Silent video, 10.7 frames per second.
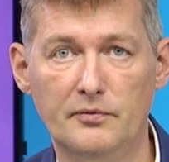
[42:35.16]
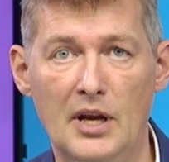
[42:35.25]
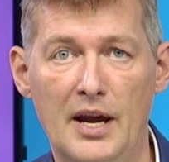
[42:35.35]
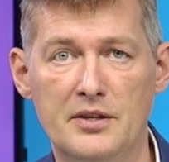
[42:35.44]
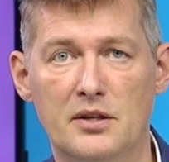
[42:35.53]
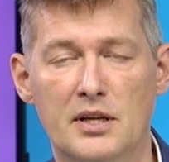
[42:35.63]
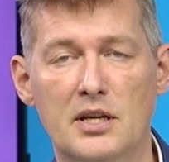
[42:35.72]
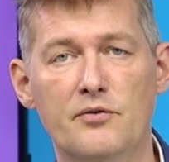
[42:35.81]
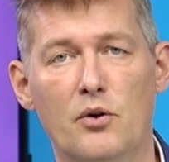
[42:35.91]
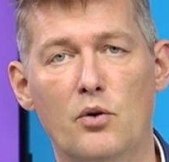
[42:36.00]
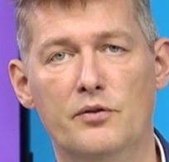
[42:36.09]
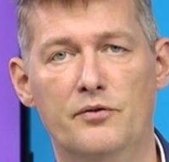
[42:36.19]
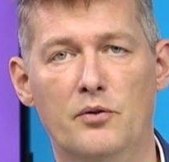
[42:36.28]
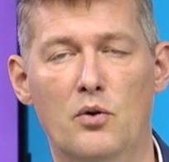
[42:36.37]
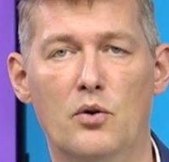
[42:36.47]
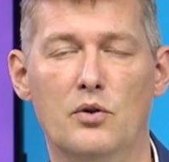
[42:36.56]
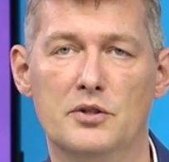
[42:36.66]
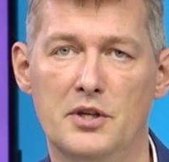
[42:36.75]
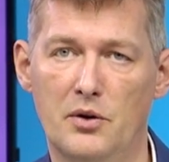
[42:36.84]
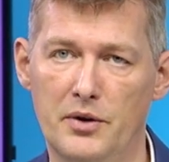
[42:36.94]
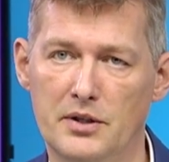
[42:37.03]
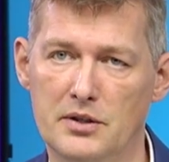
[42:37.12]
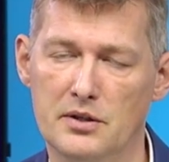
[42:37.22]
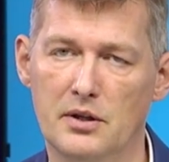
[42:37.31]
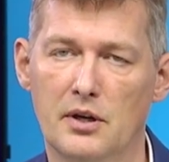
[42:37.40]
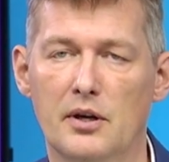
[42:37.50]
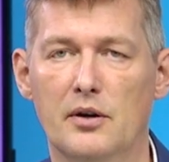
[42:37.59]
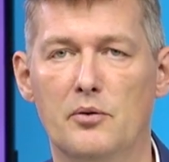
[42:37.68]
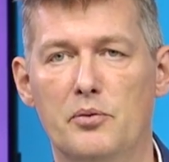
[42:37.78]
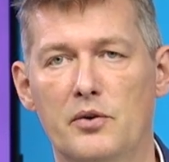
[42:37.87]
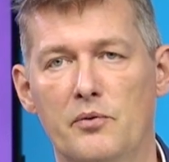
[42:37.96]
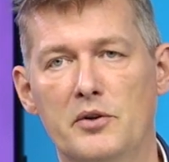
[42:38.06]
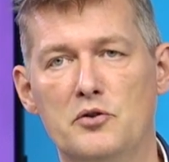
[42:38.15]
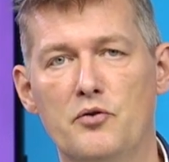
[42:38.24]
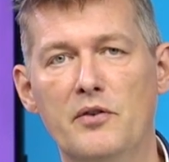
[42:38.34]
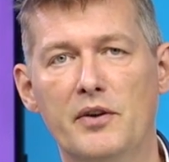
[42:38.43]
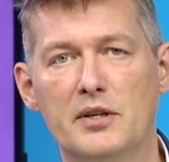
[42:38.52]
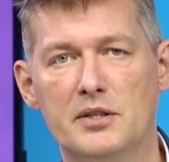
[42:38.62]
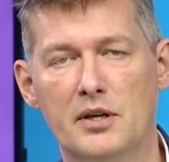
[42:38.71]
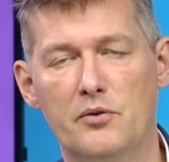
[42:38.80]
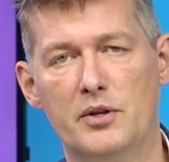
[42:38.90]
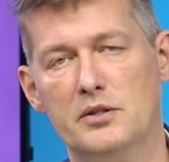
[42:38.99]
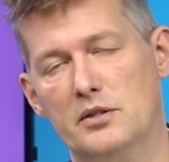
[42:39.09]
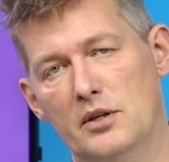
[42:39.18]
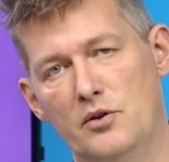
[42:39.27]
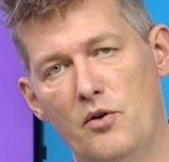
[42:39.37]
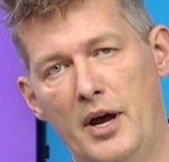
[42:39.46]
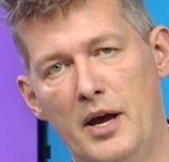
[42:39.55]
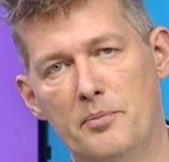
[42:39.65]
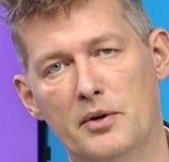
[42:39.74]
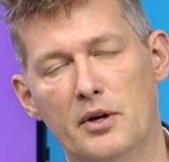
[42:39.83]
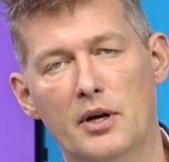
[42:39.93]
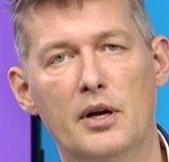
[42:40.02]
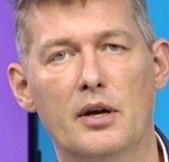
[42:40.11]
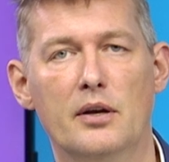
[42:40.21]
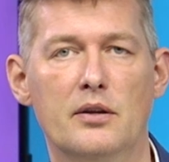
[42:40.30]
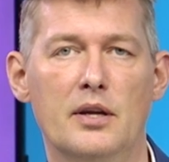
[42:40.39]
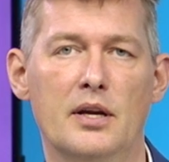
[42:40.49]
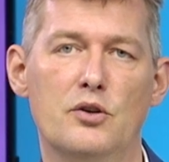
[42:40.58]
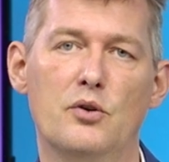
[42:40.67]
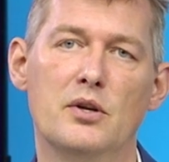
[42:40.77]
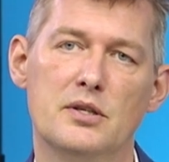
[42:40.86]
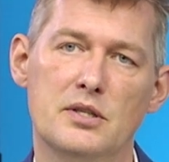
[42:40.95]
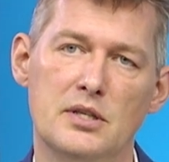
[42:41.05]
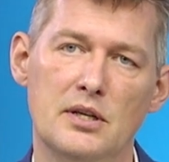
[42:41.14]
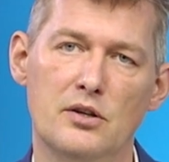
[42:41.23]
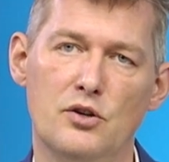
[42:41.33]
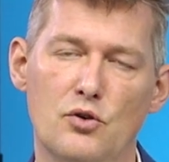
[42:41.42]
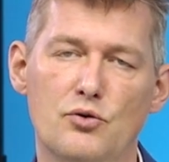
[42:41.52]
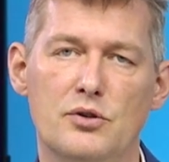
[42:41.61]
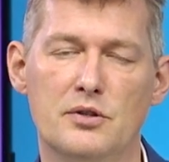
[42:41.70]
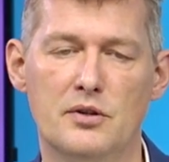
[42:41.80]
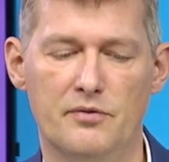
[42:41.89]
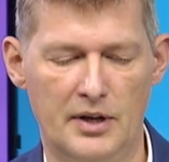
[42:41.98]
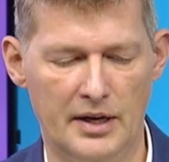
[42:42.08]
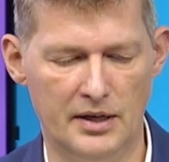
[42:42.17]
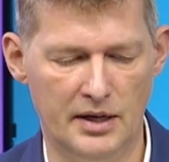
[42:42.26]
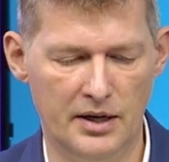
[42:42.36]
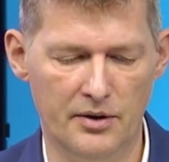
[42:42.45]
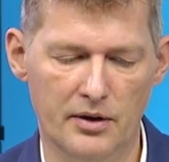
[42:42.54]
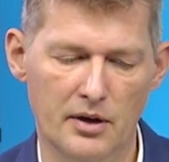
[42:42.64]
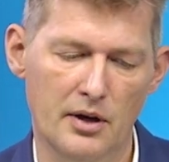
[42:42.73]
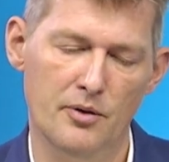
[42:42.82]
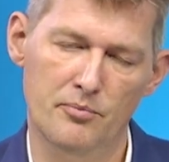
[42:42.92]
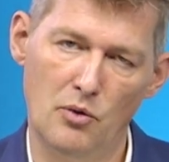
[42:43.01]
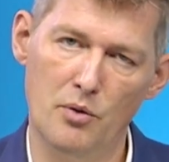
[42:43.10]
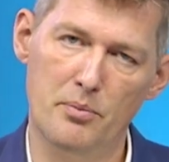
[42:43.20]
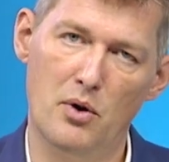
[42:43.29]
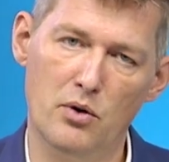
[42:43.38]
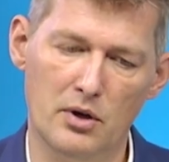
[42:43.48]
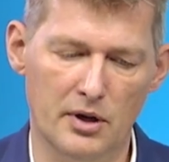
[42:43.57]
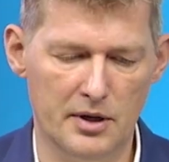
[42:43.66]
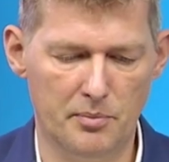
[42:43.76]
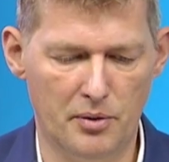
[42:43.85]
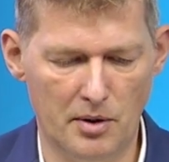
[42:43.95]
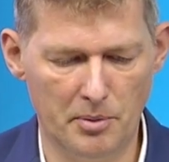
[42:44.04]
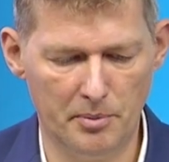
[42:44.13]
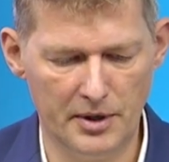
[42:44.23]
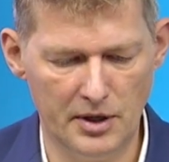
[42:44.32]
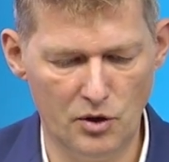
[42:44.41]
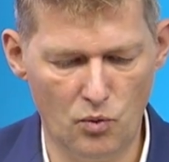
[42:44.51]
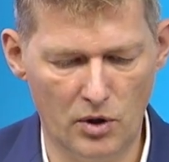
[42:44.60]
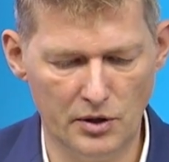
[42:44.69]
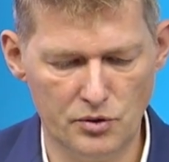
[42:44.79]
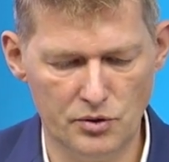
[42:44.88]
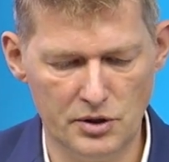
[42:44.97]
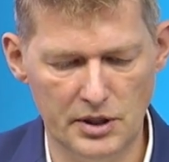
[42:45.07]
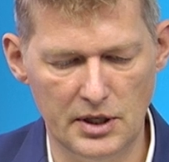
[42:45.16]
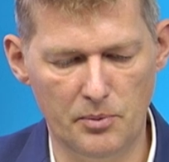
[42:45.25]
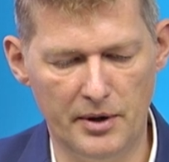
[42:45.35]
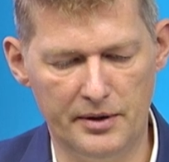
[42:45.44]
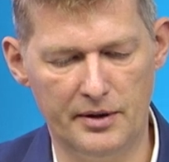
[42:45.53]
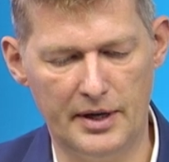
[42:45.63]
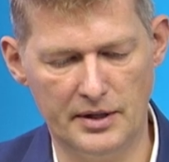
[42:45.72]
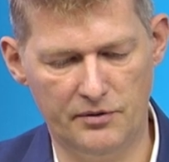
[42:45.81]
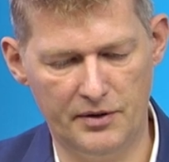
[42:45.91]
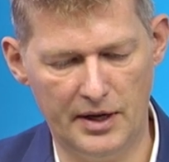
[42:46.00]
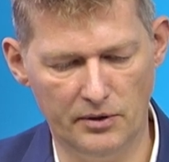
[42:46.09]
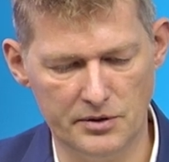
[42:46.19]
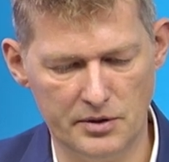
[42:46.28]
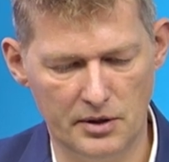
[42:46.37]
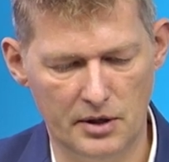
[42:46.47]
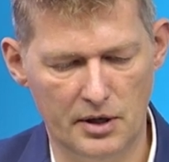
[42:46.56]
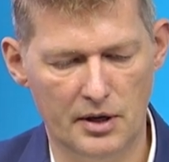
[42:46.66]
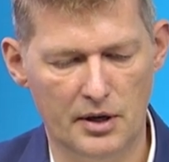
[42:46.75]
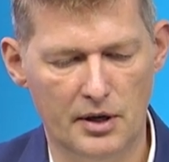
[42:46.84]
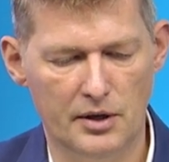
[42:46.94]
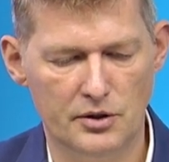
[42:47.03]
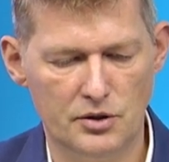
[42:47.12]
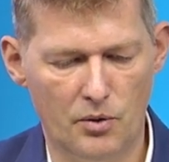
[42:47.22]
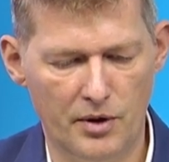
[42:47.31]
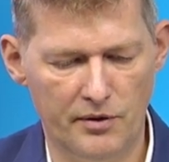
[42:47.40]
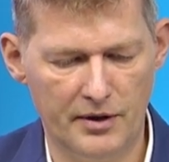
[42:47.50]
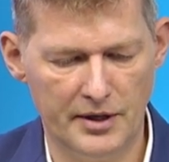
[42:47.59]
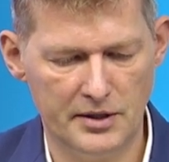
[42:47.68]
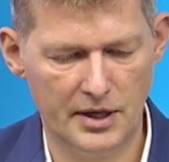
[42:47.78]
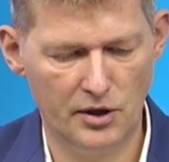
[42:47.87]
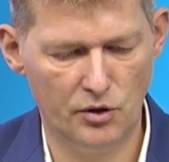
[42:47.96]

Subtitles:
Azure Key Vault for secrets, retrieving secrets in your app, then you can see the usage of that here. More importantly, probably you want to see whether that fails. So if I take